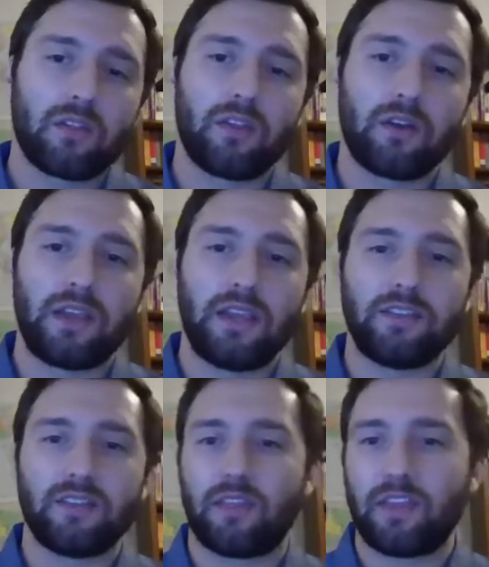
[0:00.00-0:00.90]
There
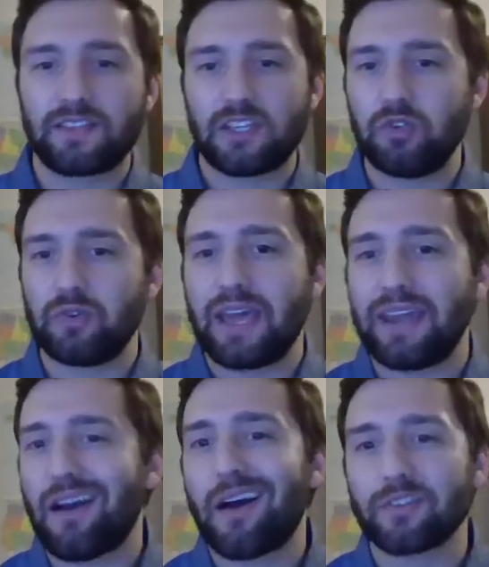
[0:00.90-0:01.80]
is things that you
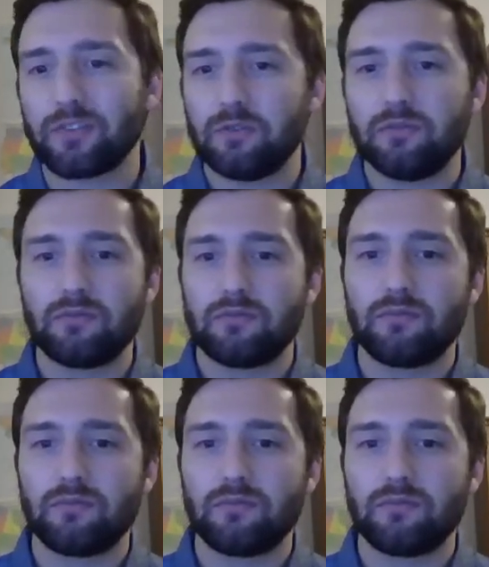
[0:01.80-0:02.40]
cannot do.